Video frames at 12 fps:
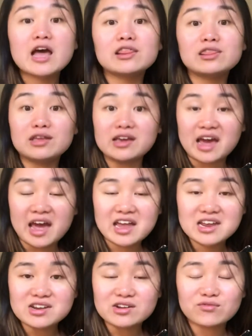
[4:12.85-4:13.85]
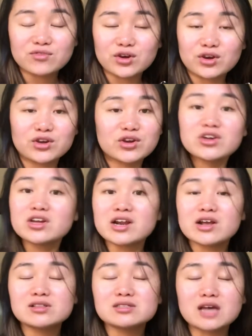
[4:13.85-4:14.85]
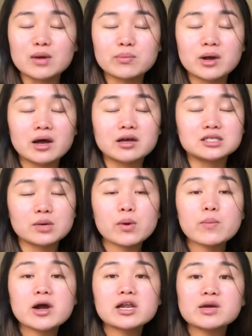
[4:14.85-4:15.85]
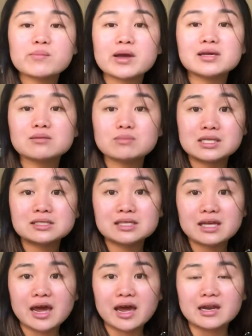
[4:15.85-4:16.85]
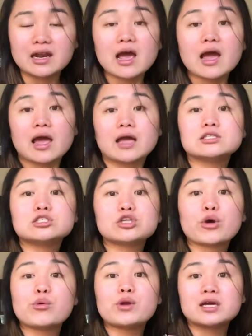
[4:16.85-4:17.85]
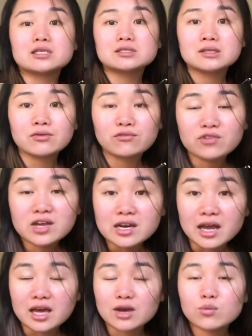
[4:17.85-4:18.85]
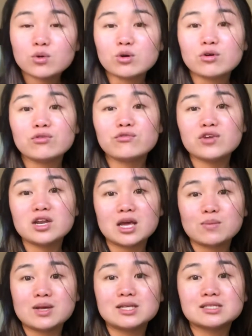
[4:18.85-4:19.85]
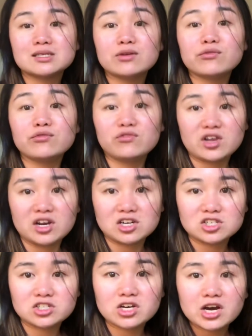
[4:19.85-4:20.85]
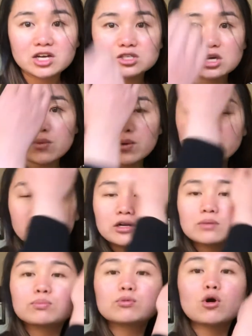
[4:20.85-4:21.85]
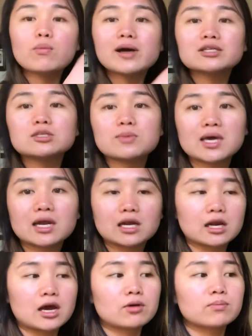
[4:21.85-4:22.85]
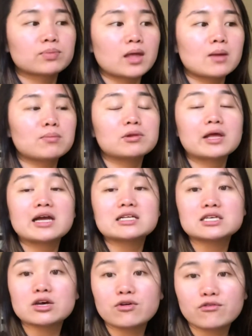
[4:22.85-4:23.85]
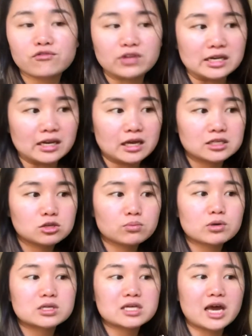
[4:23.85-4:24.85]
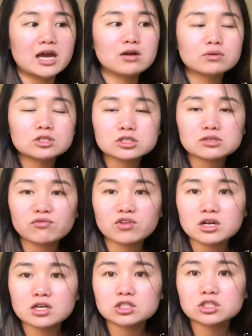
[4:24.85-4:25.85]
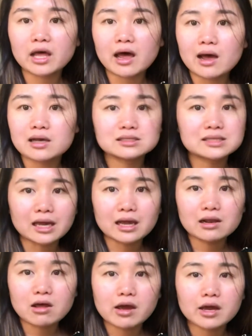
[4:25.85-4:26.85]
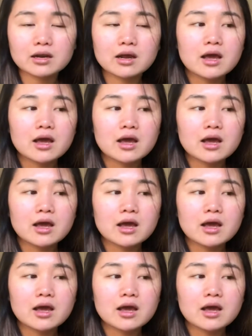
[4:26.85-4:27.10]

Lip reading: The end. Very good. Double bar line means the end. And so does fine. Well, fine means finish. So we're gonna go back to the beginning now and play till fine. So pretend we just finished that second line